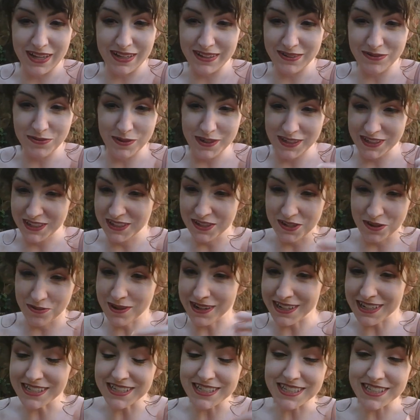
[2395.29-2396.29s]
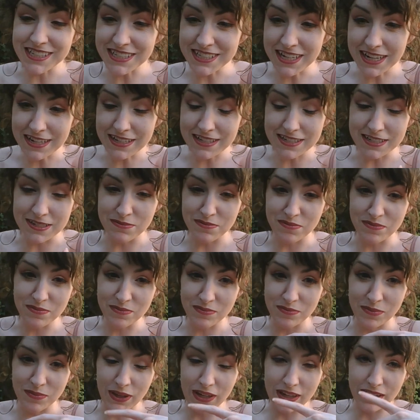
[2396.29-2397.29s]
we can discuss and
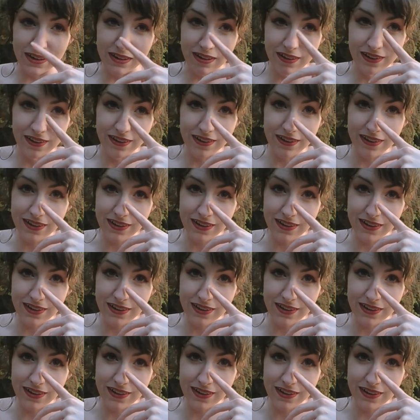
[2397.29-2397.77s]
make a